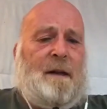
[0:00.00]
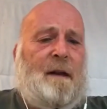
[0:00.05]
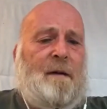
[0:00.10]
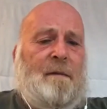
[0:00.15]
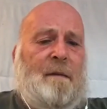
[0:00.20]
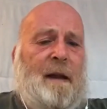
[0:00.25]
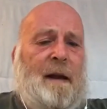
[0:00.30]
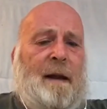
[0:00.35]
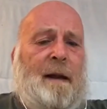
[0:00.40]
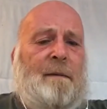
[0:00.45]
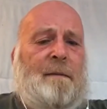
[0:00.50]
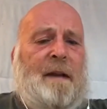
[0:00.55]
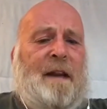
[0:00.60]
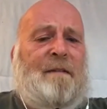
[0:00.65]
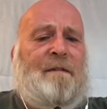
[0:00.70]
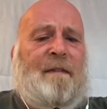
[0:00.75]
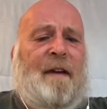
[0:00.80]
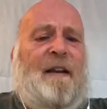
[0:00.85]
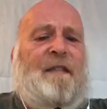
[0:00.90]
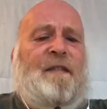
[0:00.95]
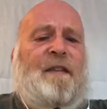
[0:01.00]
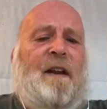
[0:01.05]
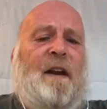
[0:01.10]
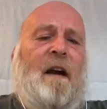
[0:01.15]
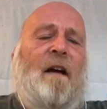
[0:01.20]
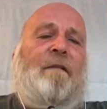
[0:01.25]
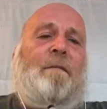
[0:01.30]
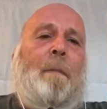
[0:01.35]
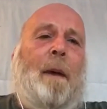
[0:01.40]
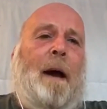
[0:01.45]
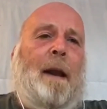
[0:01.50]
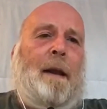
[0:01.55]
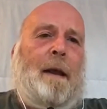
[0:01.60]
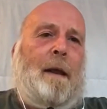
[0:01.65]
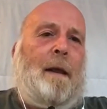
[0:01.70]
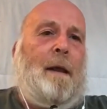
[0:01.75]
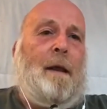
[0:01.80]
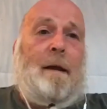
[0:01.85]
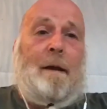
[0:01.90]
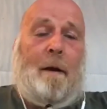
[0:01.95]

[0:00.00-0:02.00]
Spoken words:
don't invest enough money.